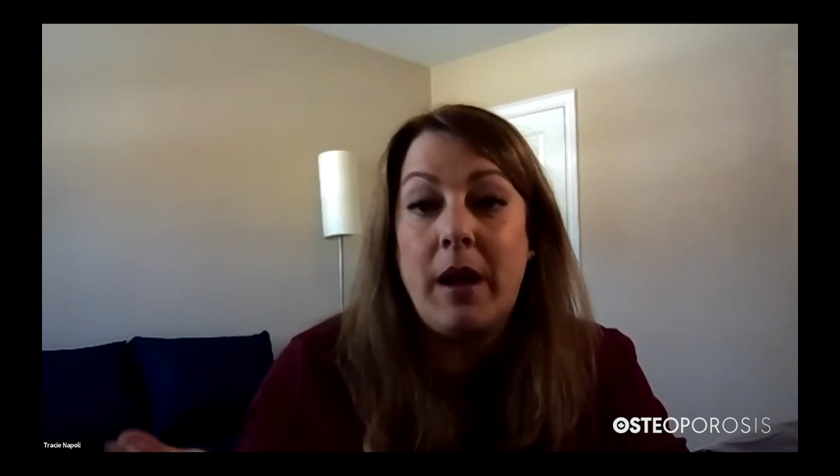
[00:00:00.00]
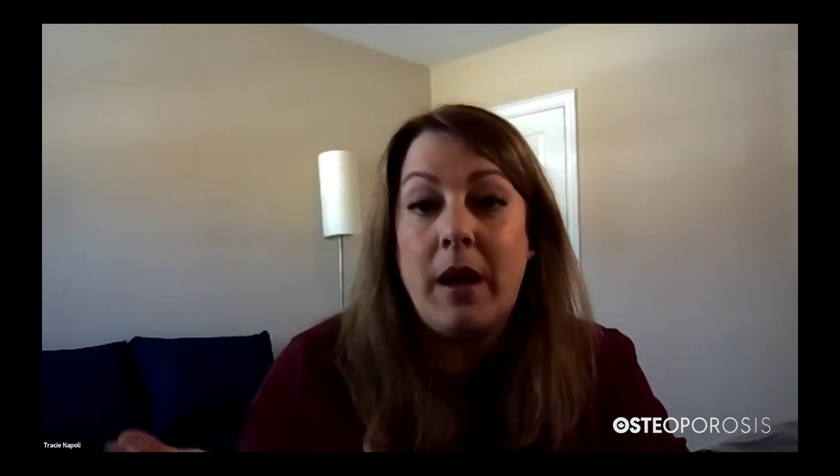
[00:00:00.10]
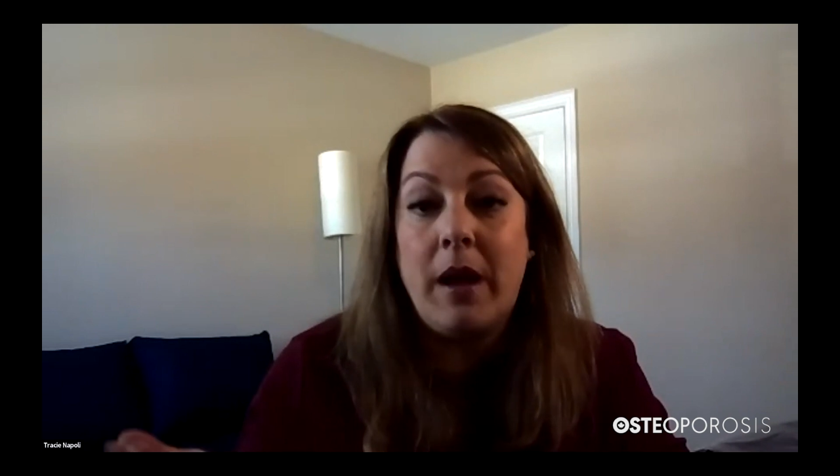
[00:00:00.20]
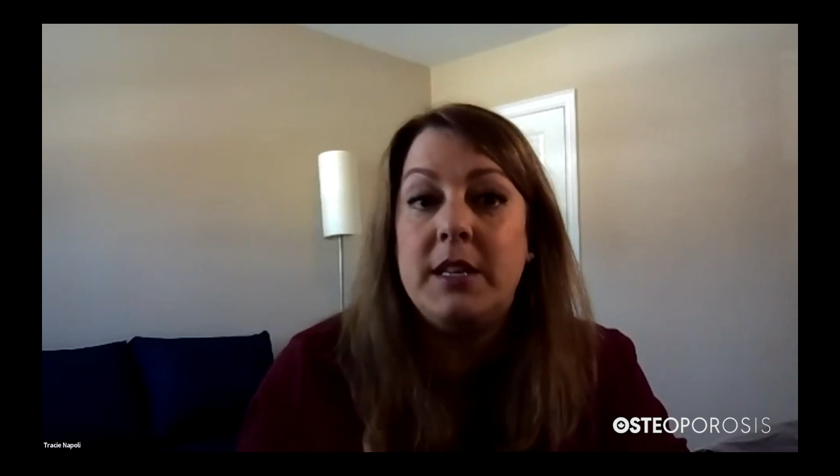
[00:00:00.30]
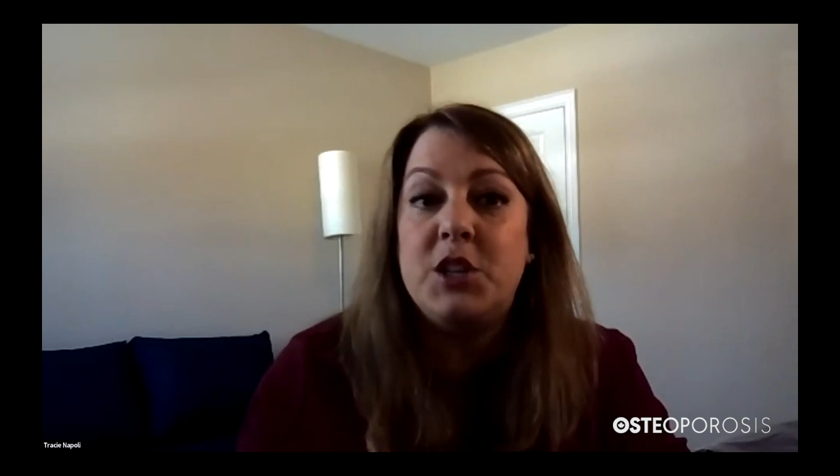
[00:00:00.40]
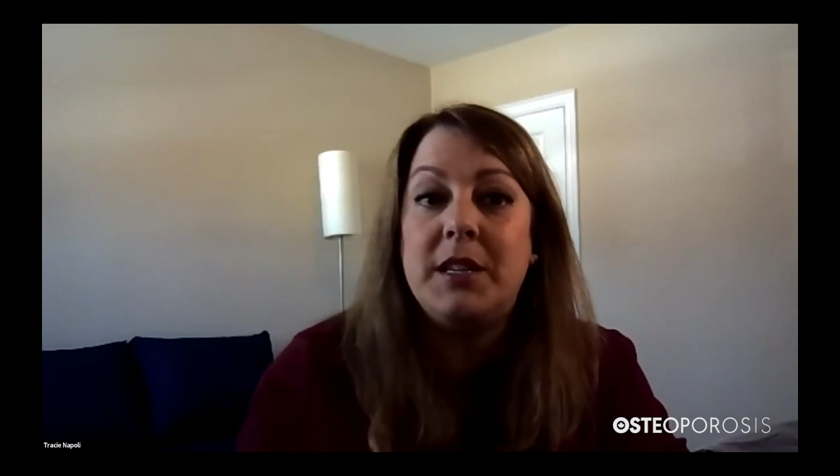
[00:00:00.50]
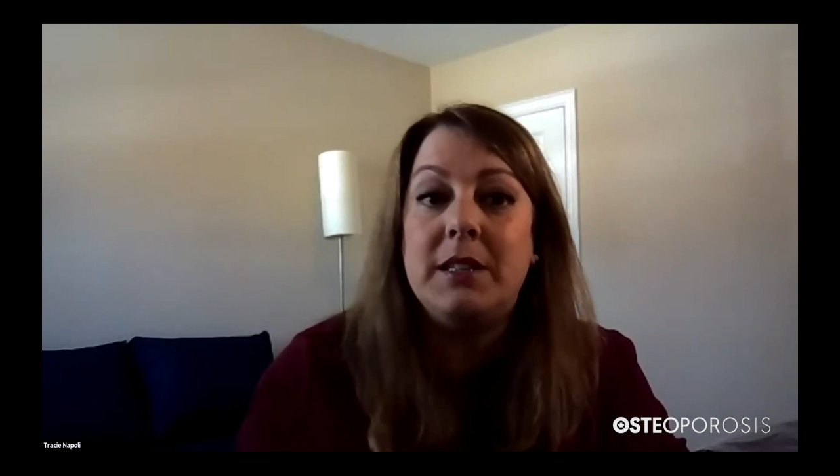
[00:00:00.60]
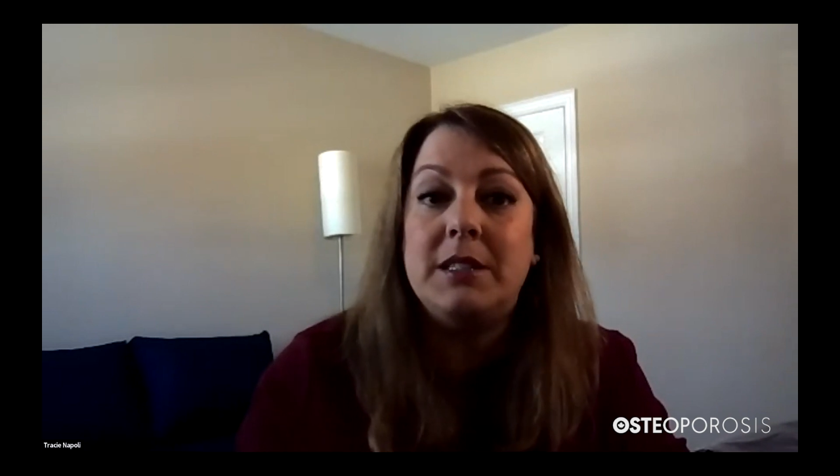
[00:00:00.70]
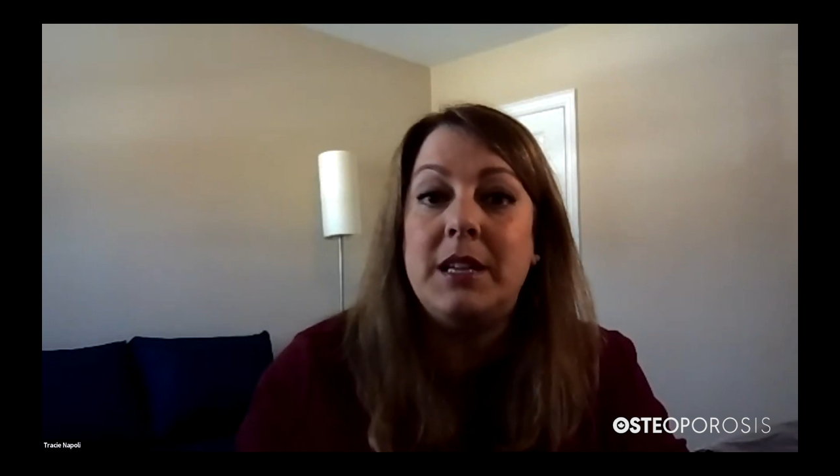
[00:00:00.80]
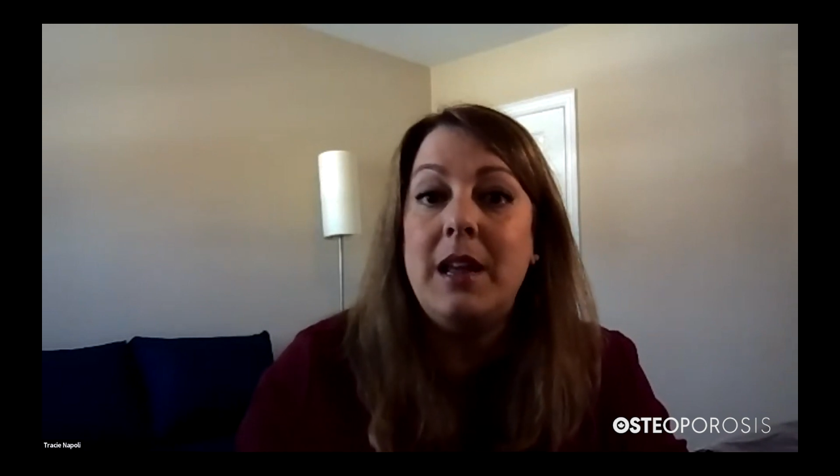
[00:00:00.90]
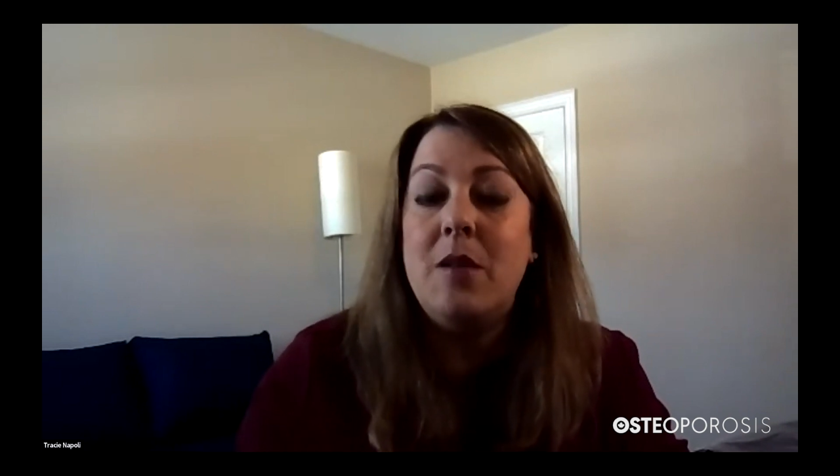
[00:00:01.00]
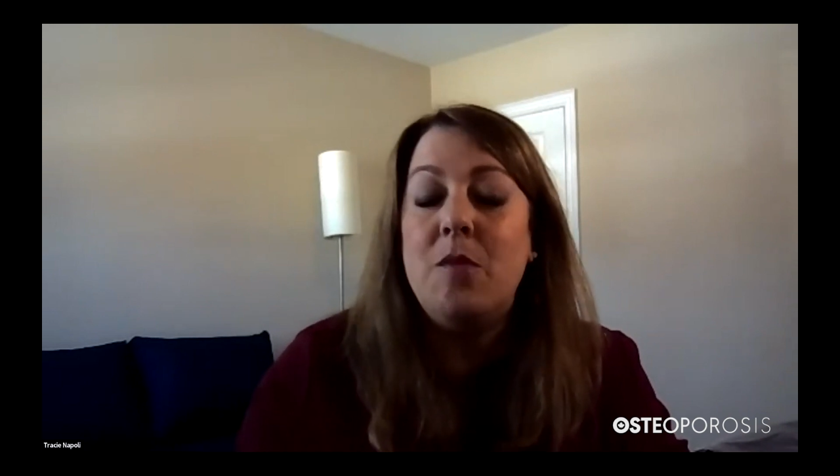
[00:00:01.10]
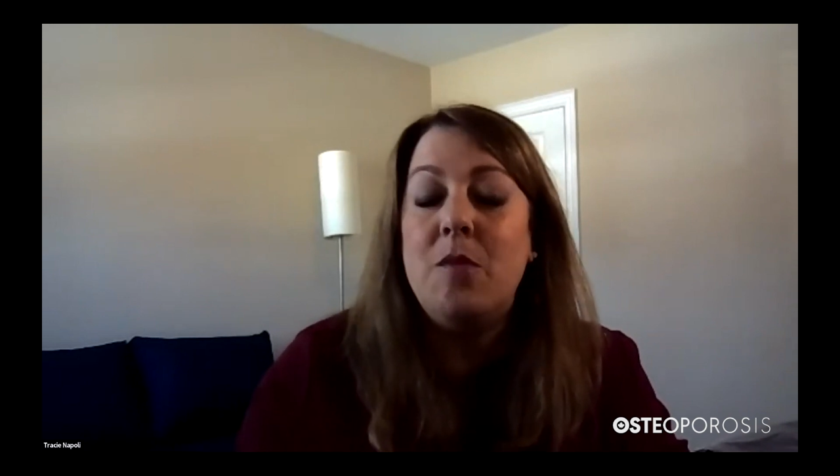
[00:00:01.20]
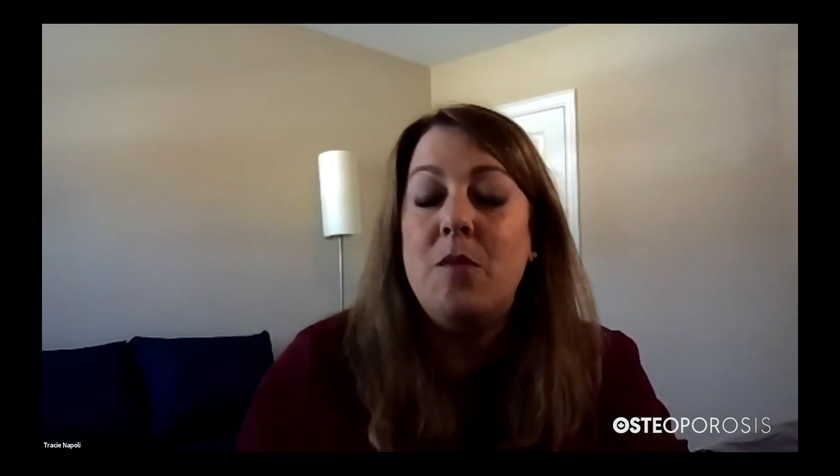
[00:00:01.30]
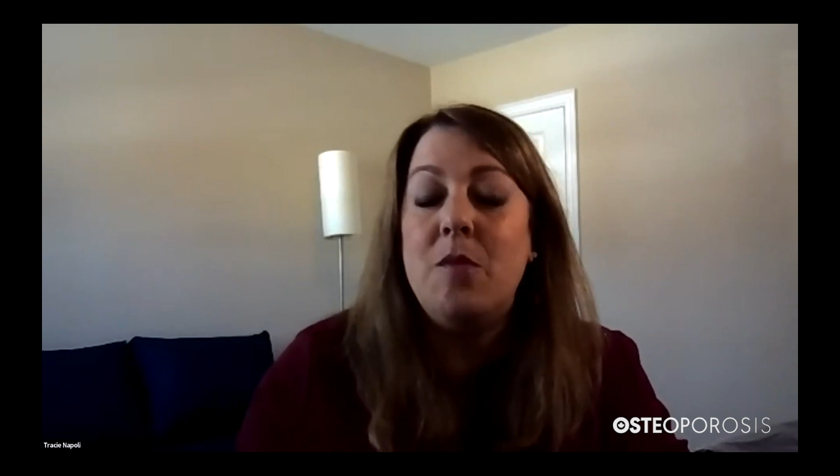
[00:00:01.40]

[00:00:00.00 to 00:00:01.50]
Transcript: health conditions.